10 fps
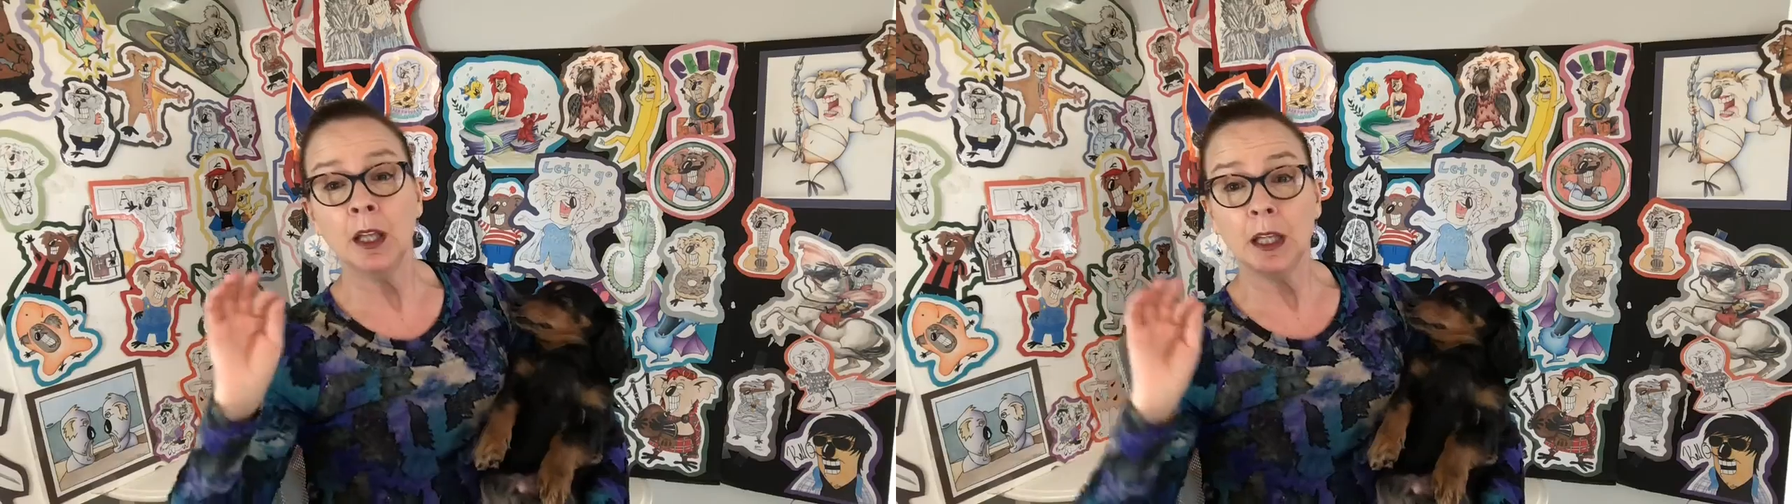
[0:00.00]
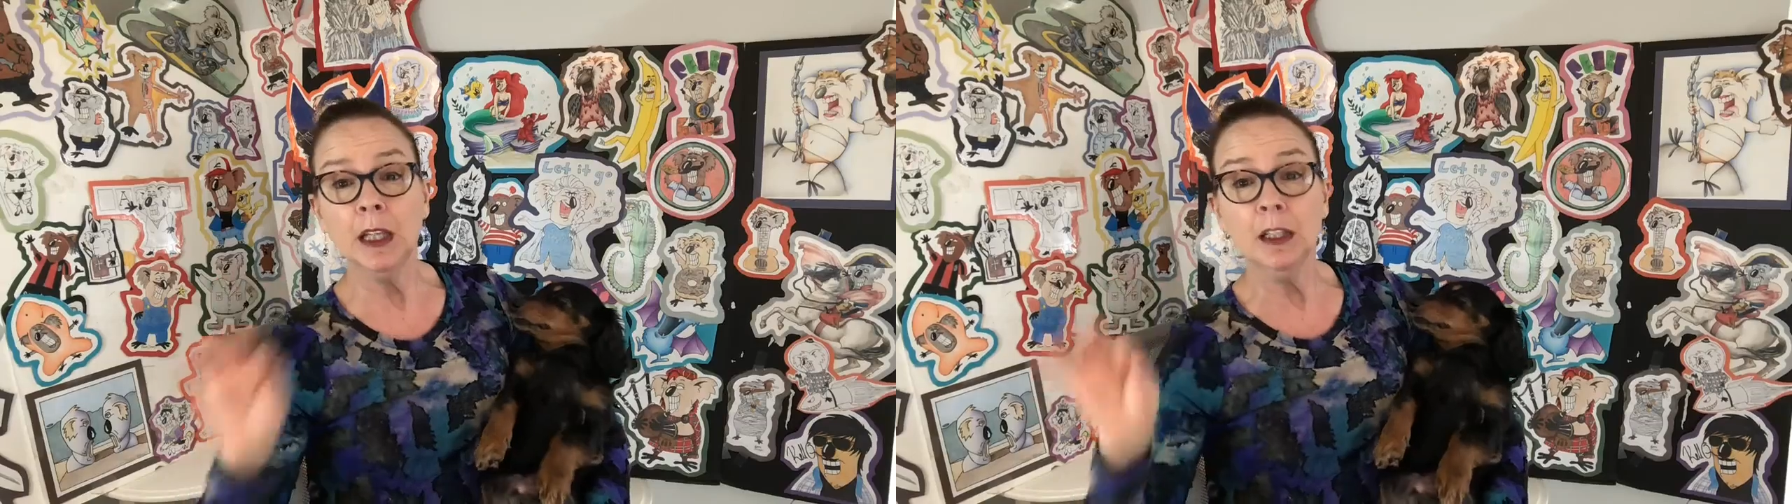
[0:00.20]

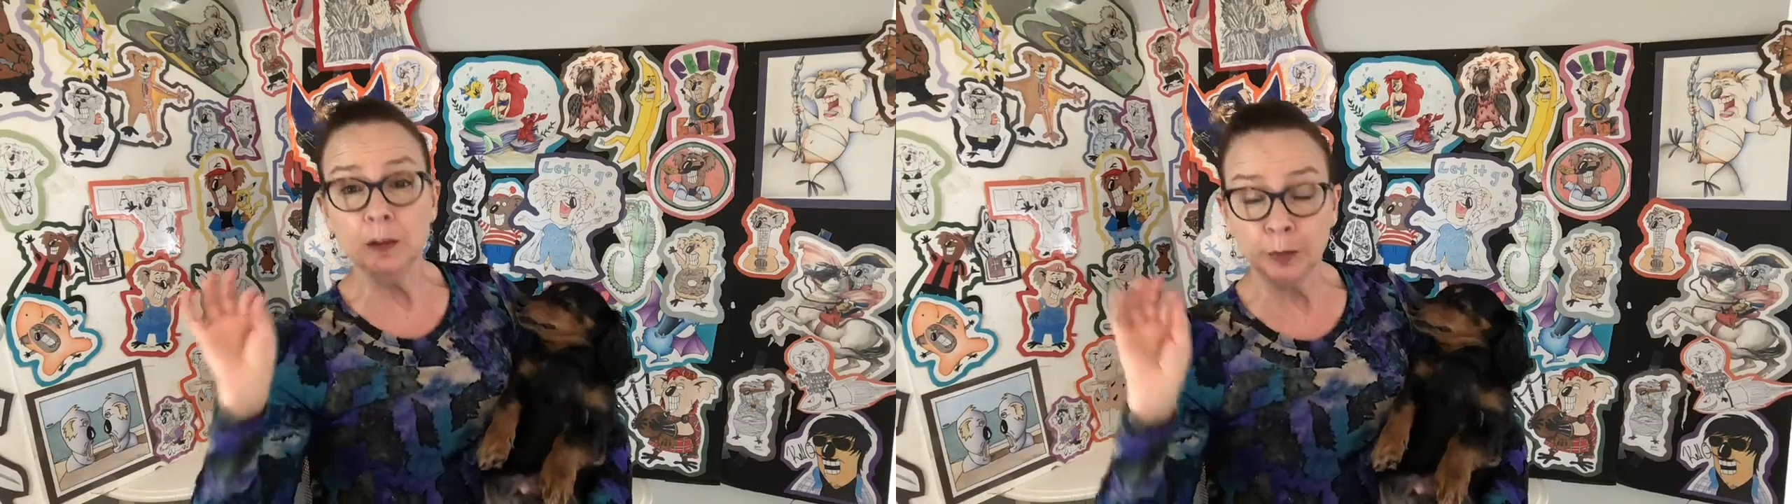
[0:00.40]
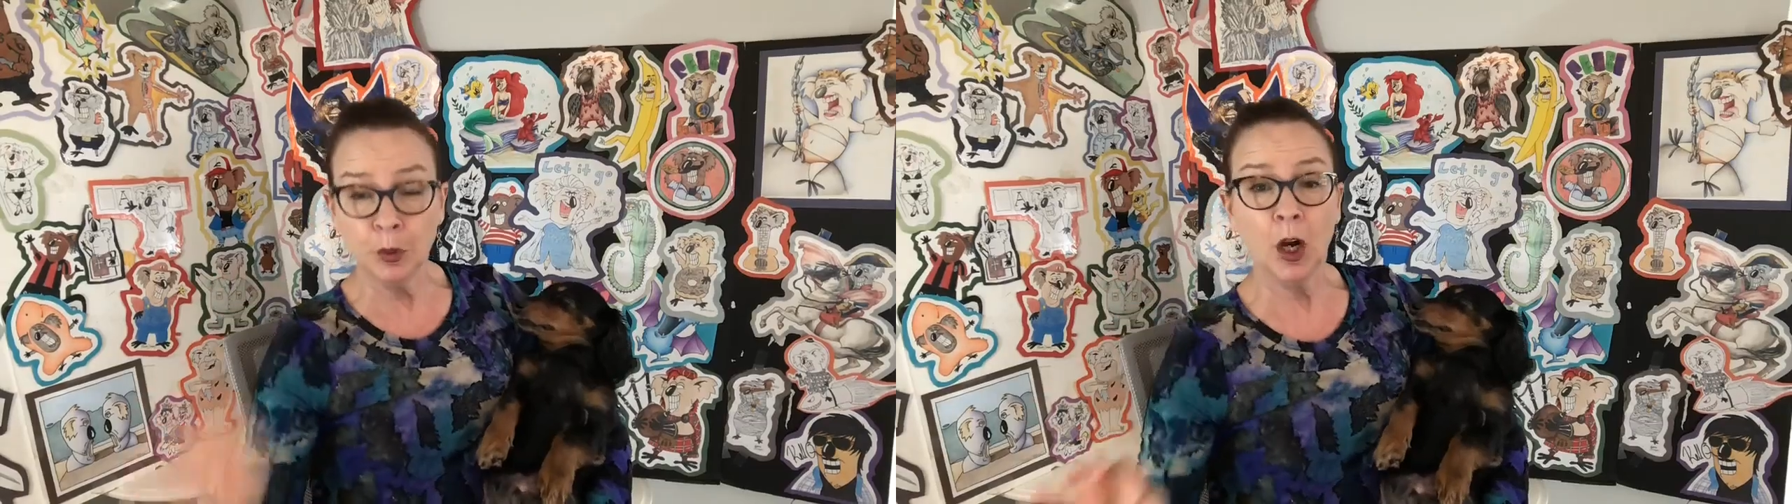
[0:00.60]

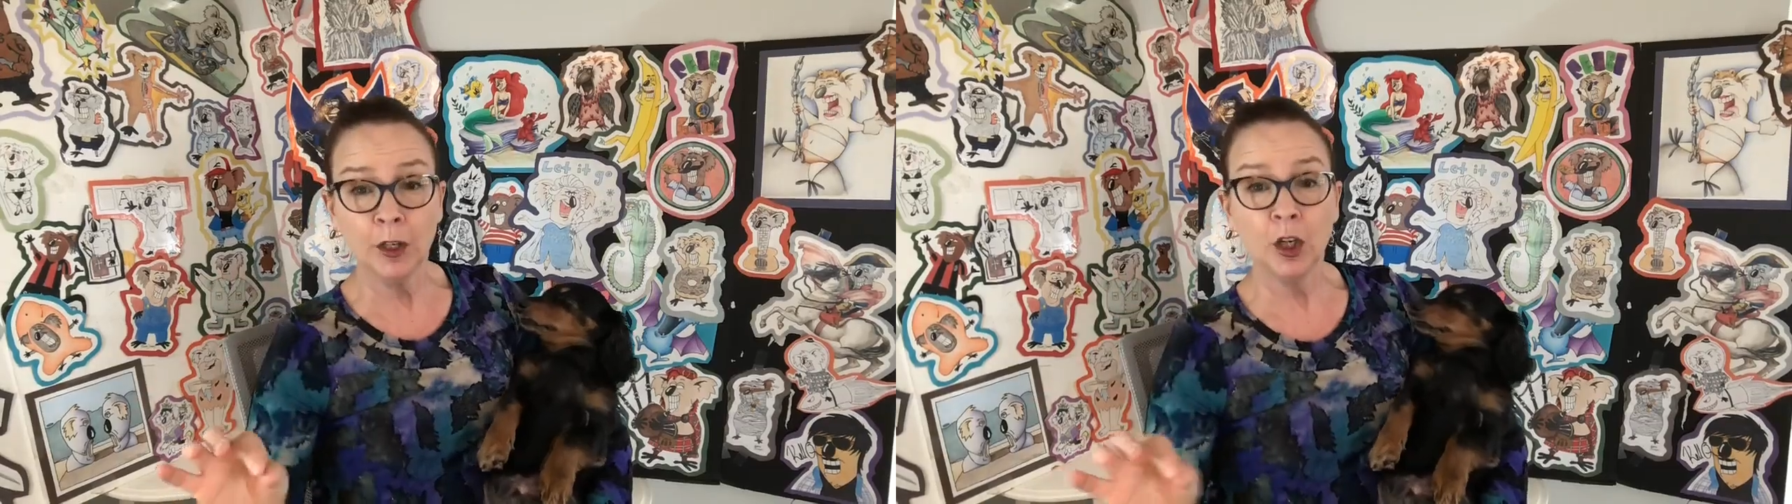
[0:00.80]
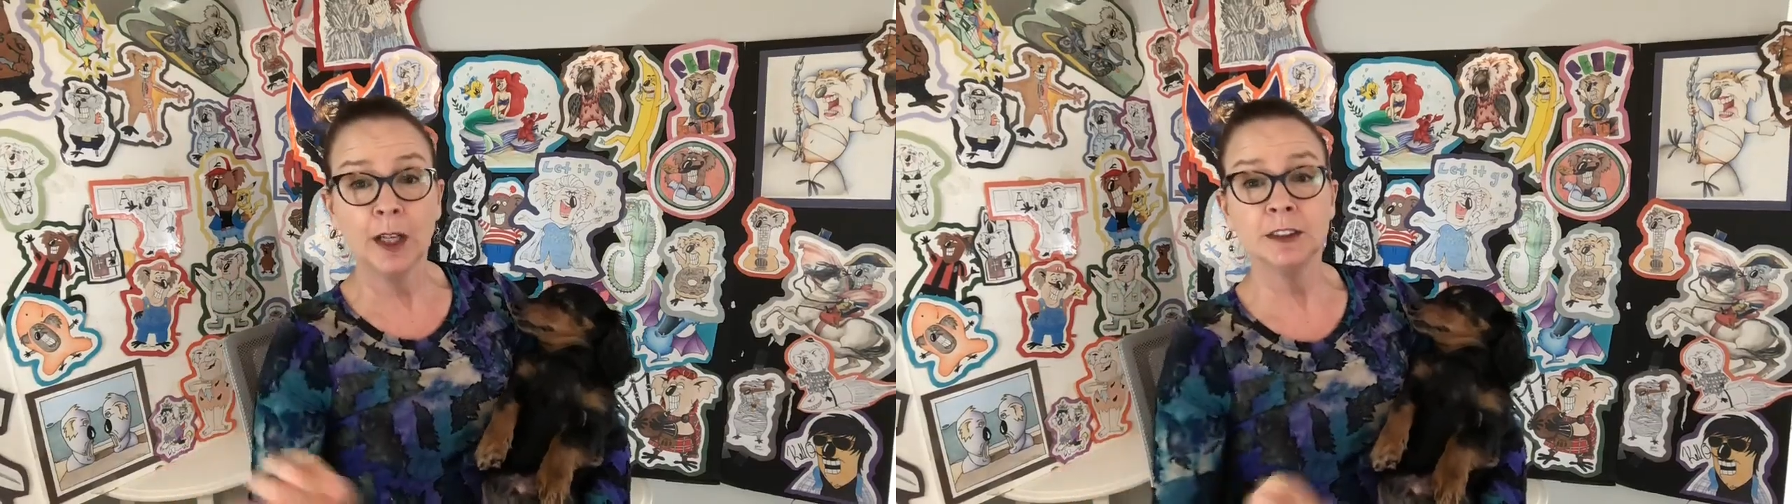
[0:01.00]
in
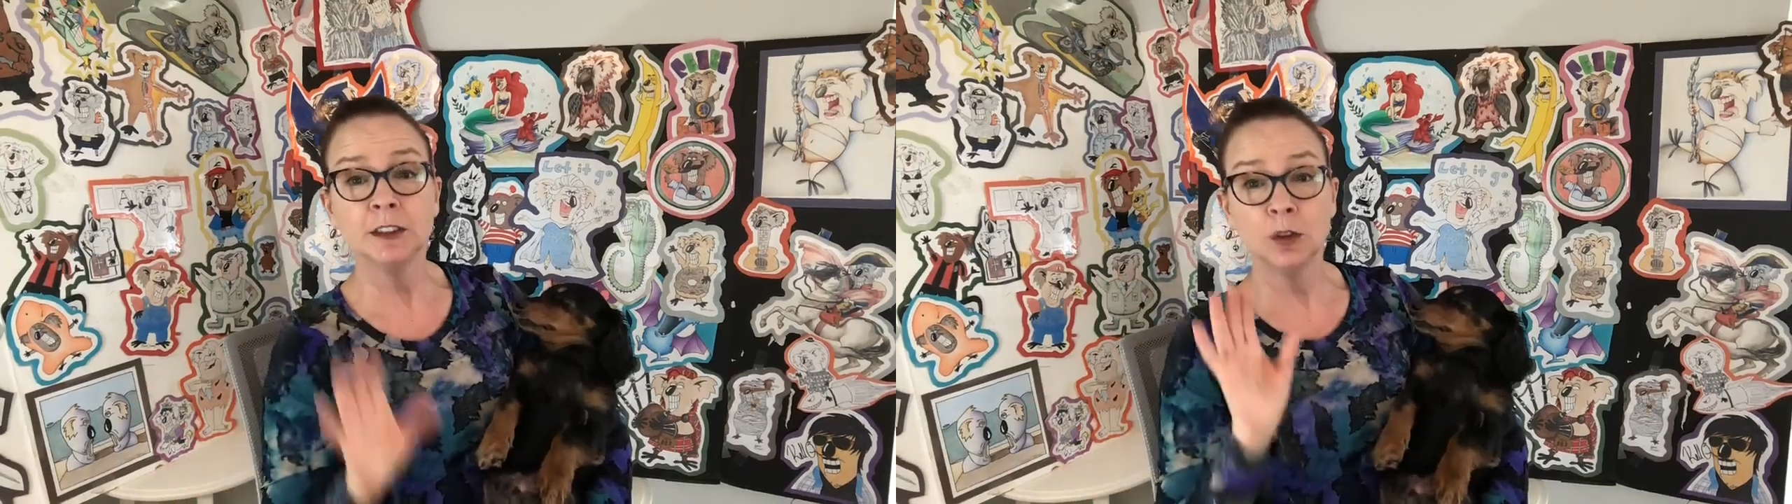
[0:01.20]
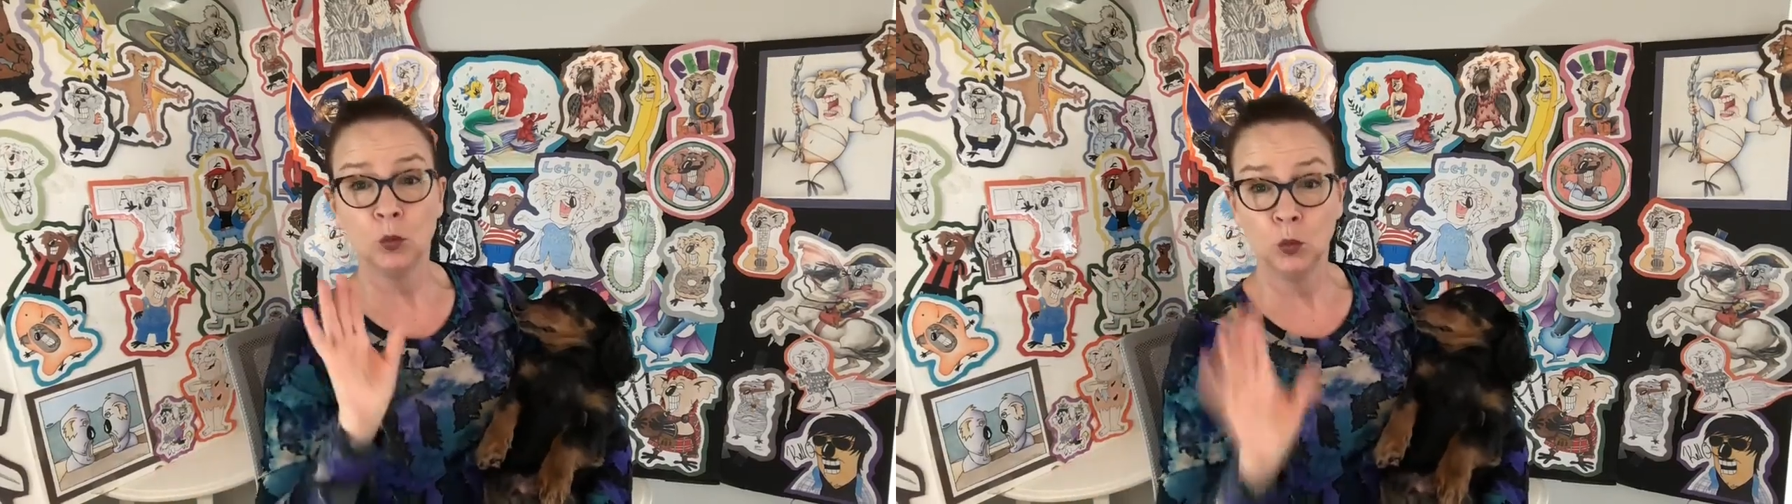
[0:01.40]

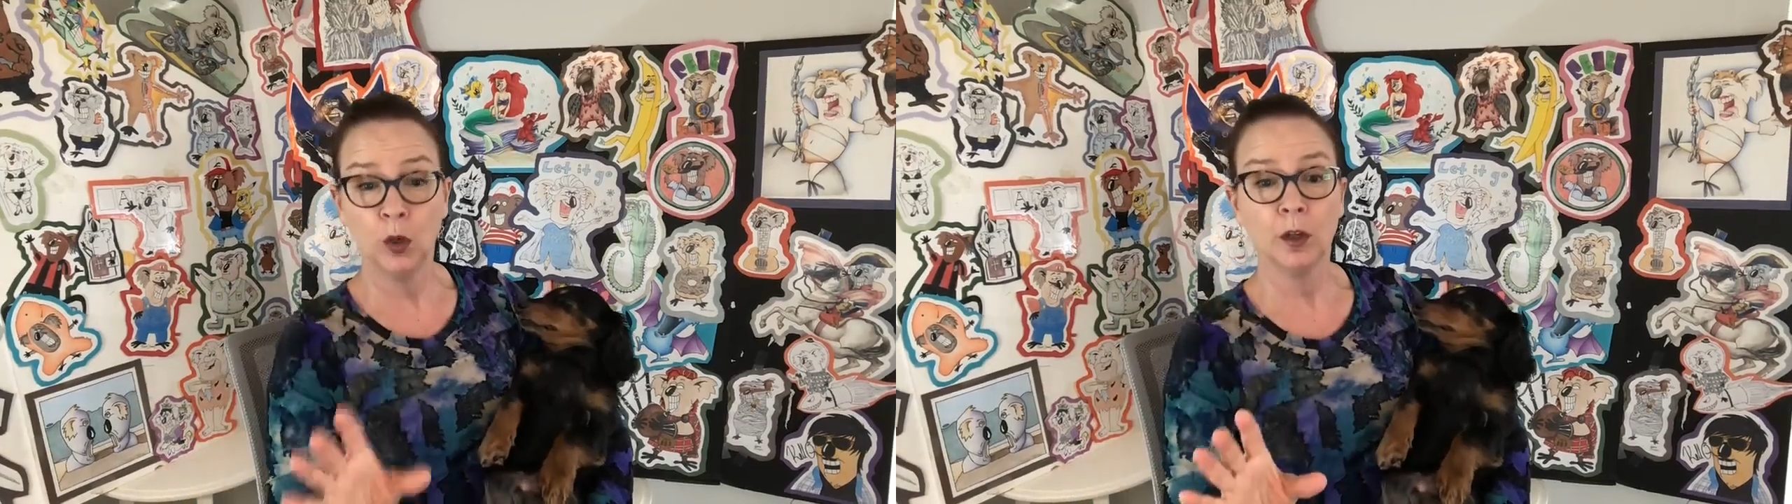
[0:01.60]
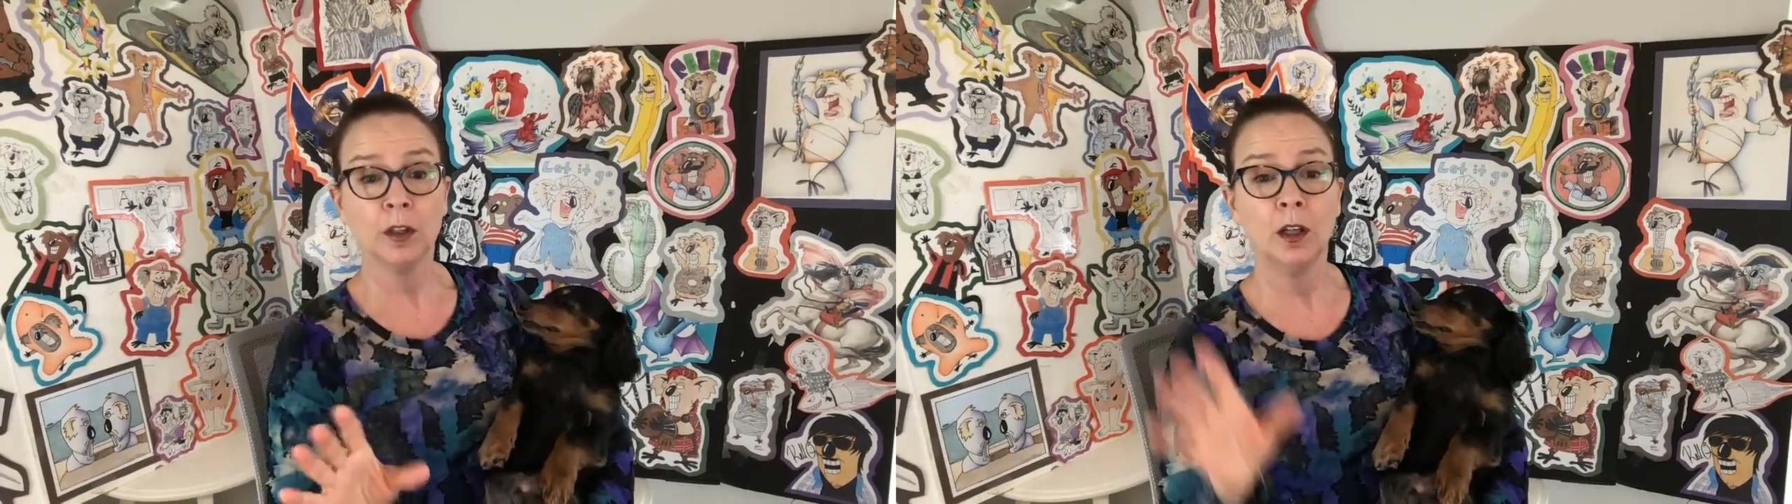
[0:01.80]
progress
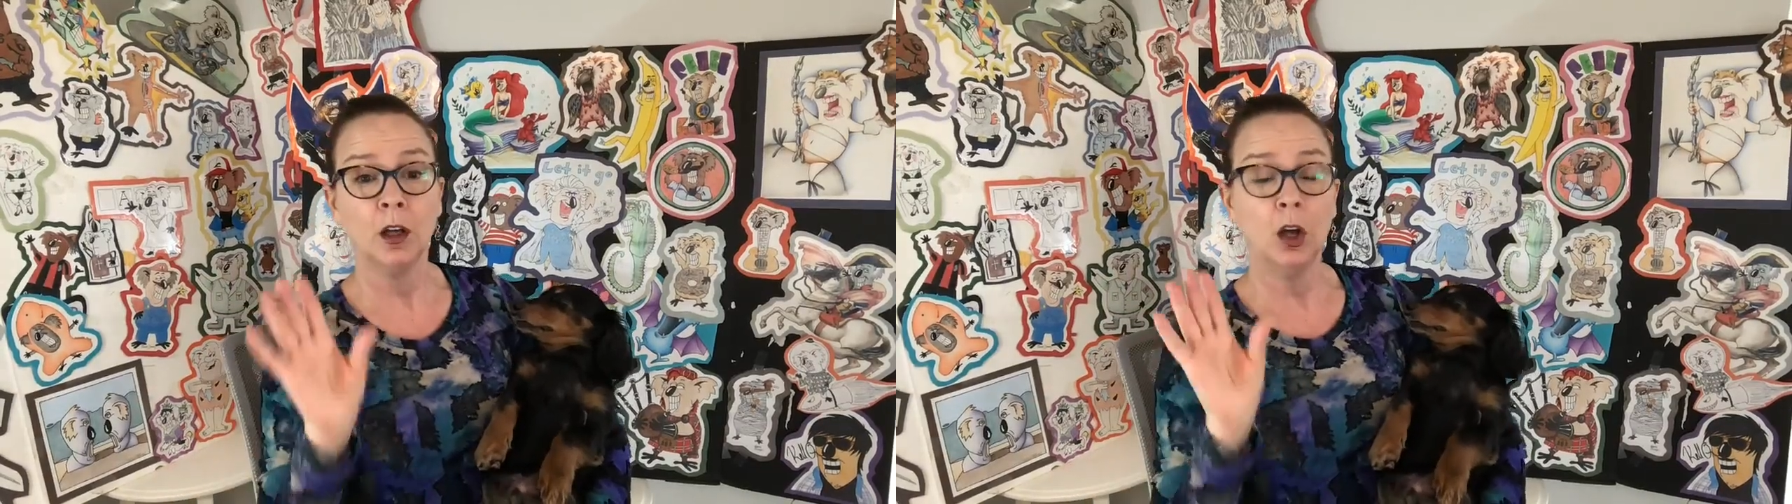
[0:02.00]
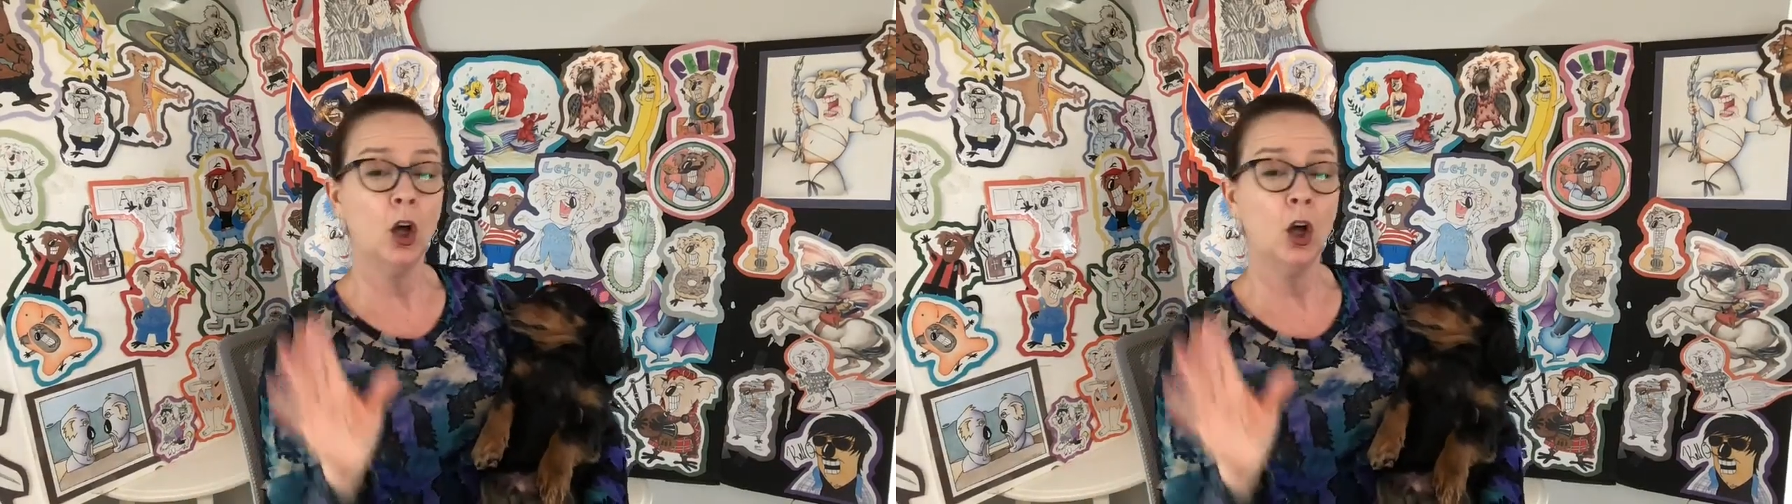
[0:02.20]
work